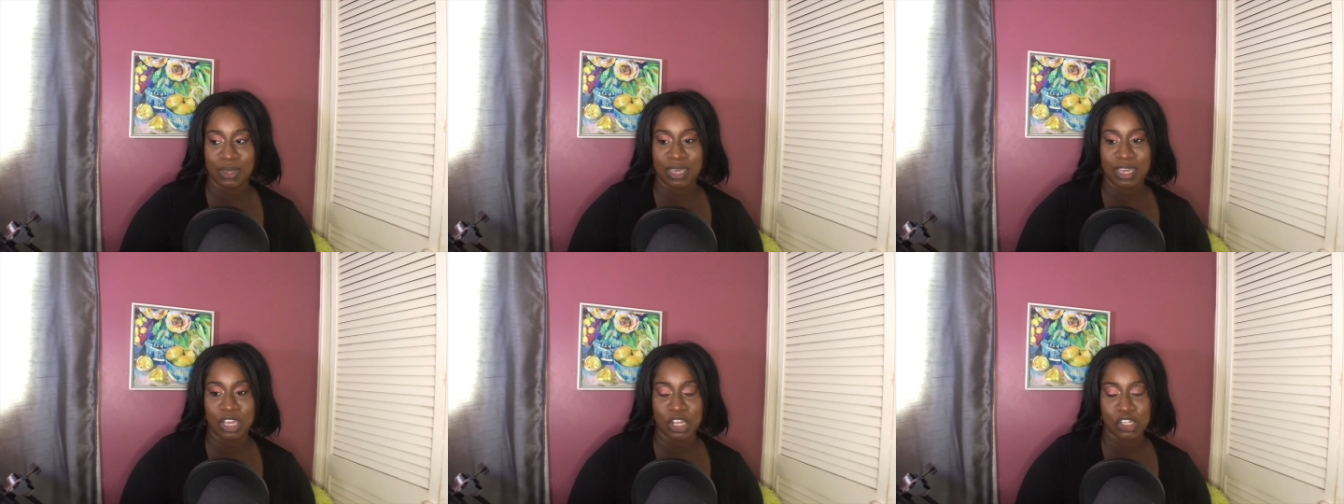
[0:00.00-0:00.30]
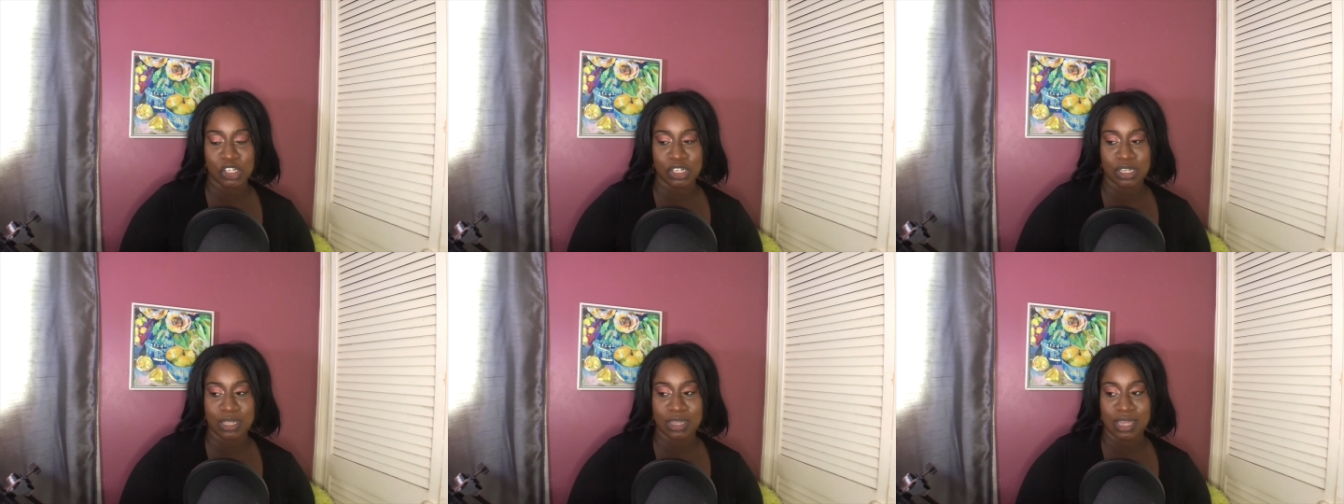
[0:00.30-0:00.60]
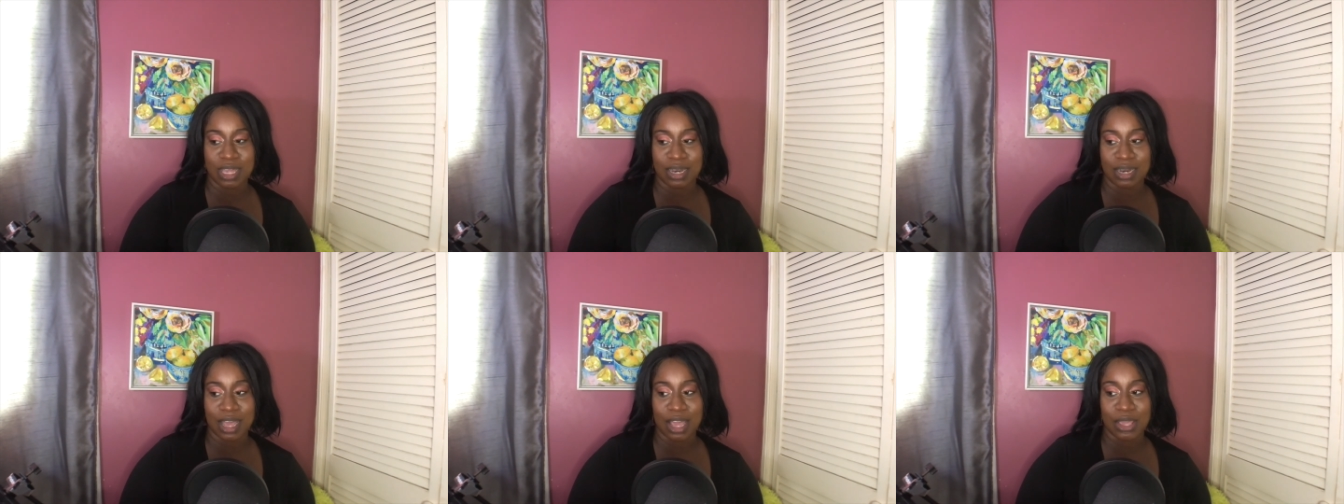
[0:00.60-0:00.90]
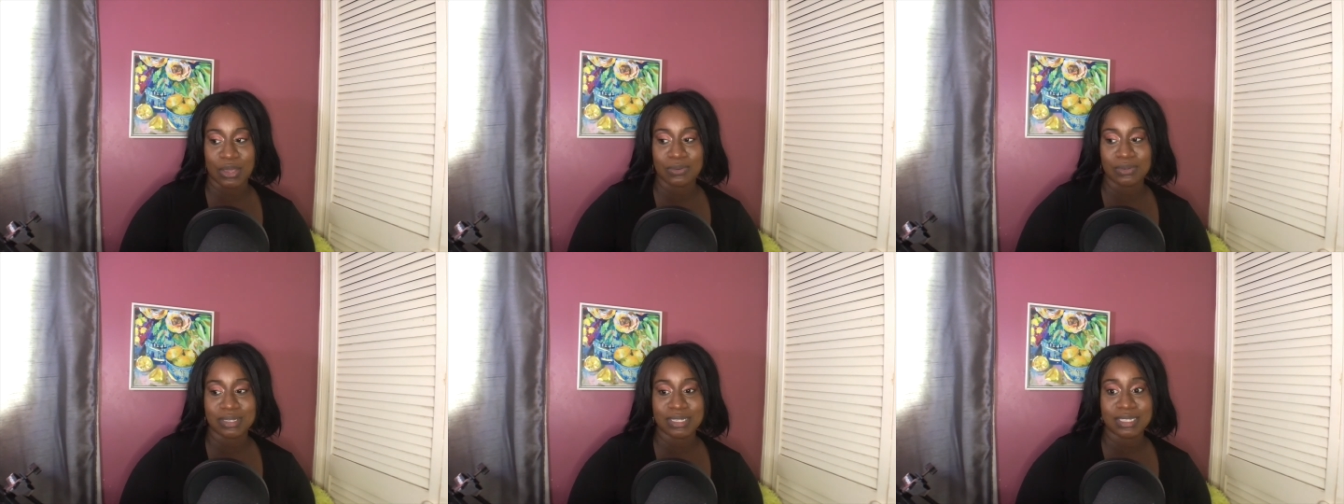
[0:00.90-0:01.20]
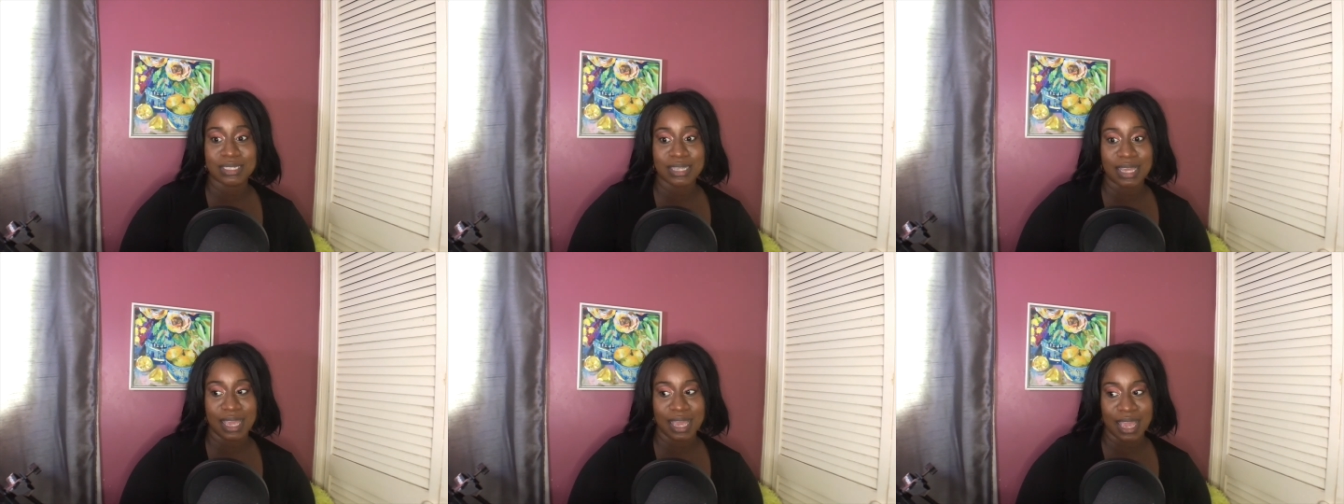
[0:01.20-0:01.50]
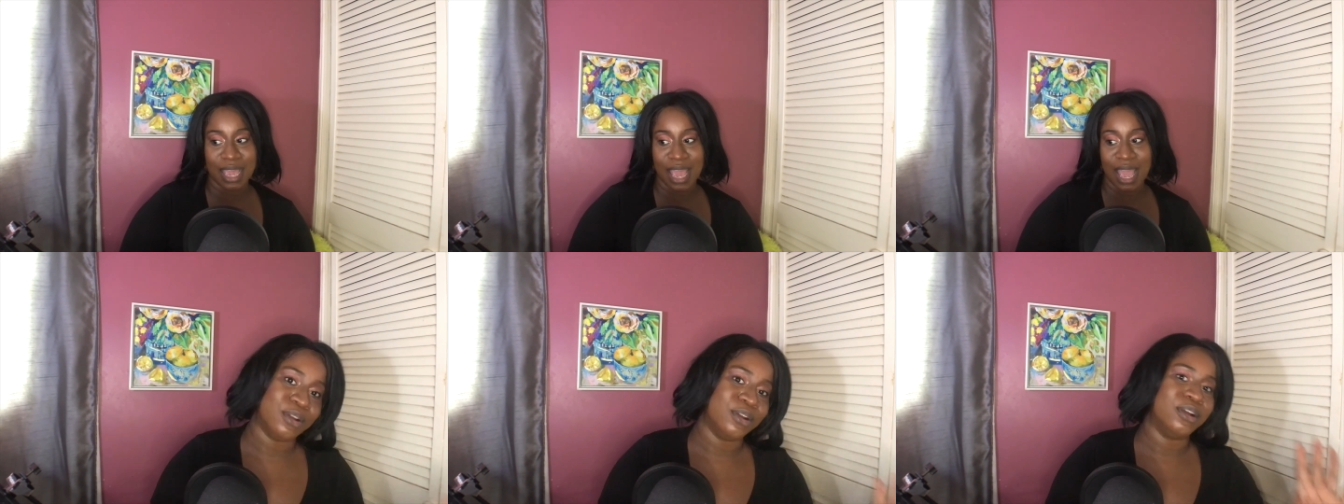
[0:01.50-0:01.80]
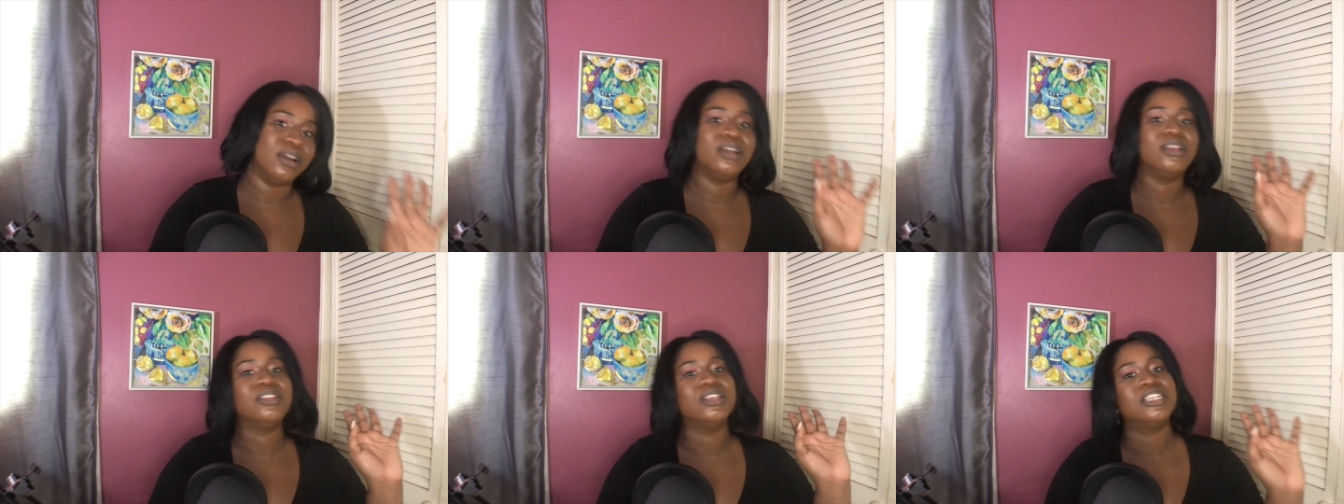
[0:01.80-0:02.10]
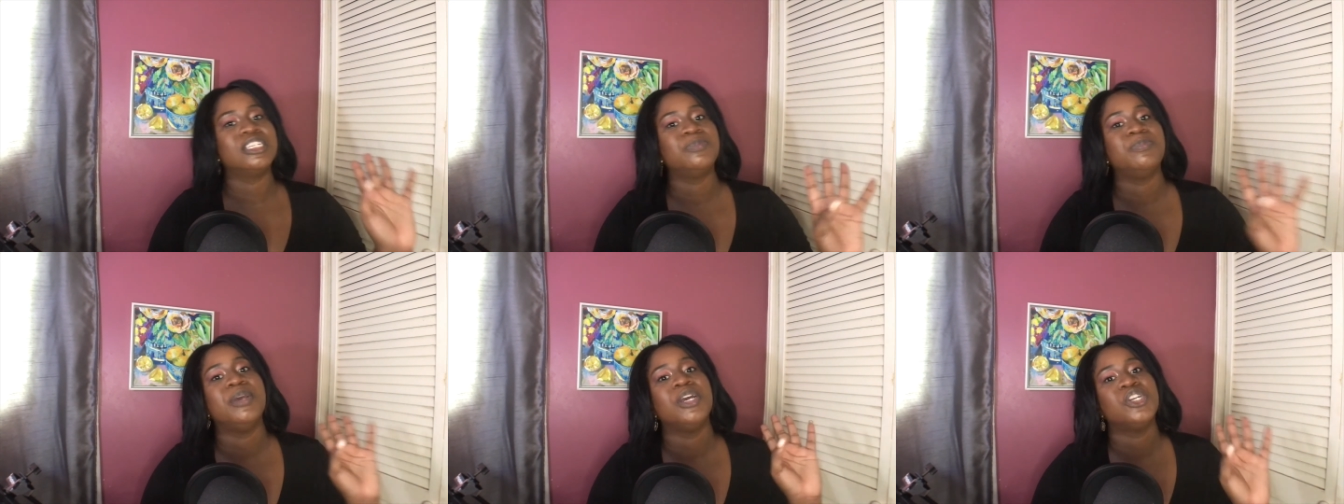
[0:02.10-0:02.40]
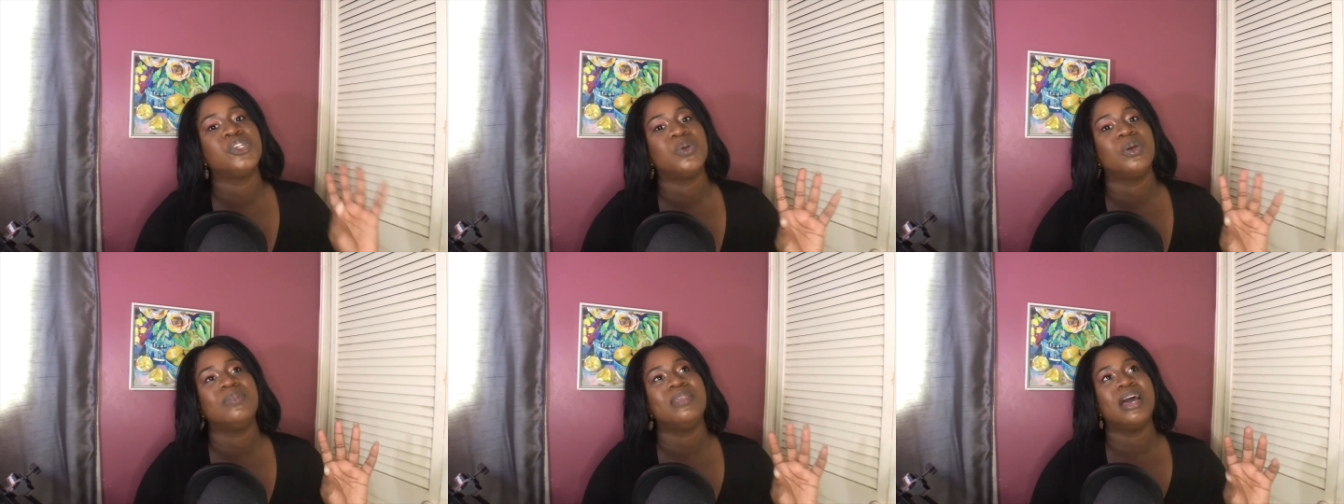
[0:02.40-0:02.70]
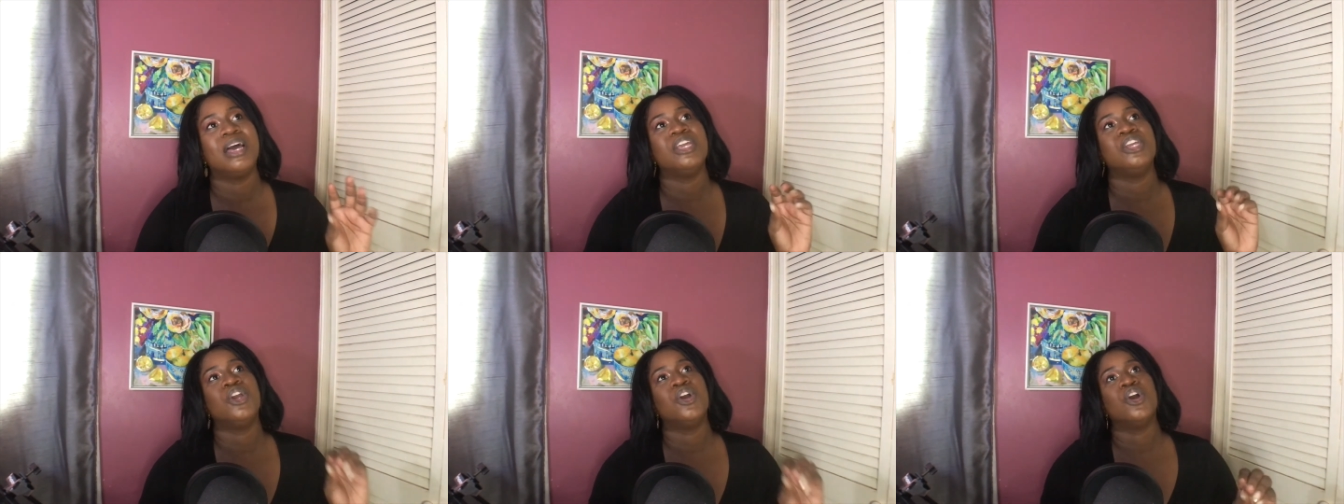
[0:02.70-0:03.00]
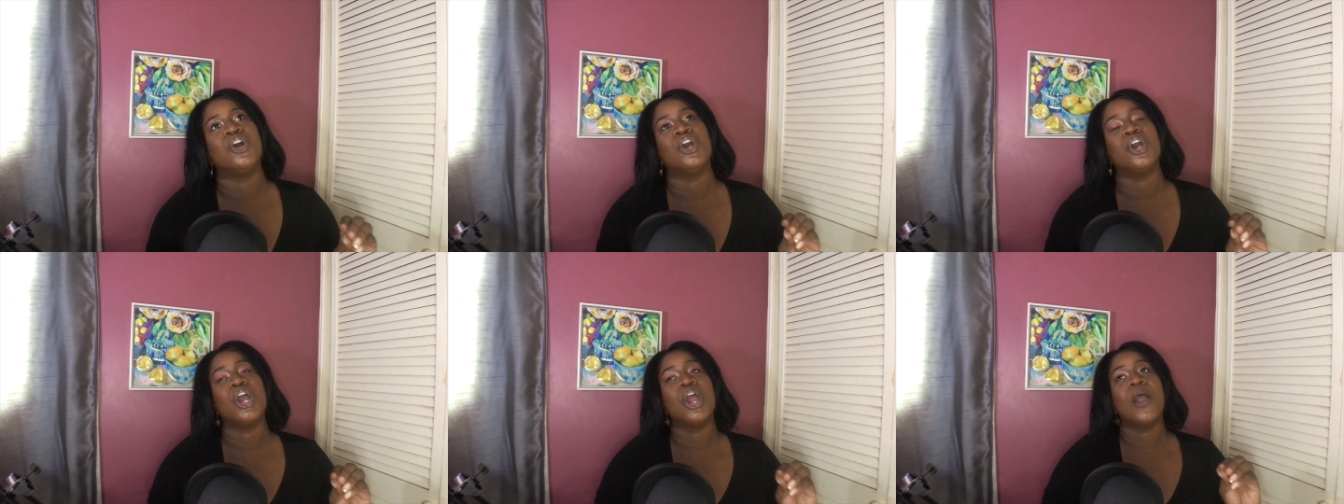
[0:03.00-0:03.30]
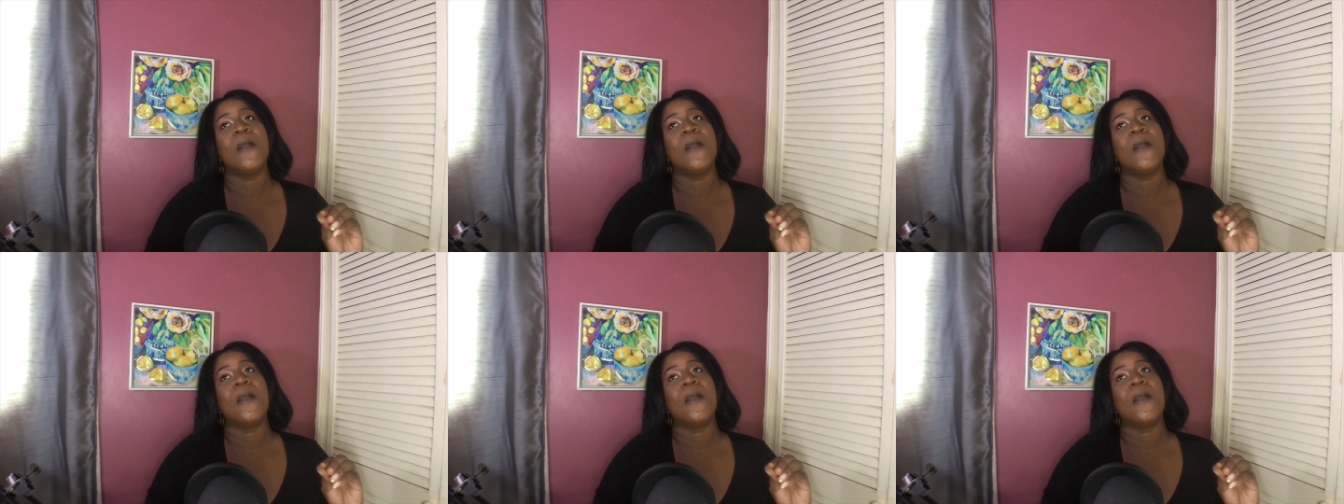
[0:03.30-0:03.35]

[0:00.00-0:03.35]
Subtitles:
each thing that you say. Just make sure that your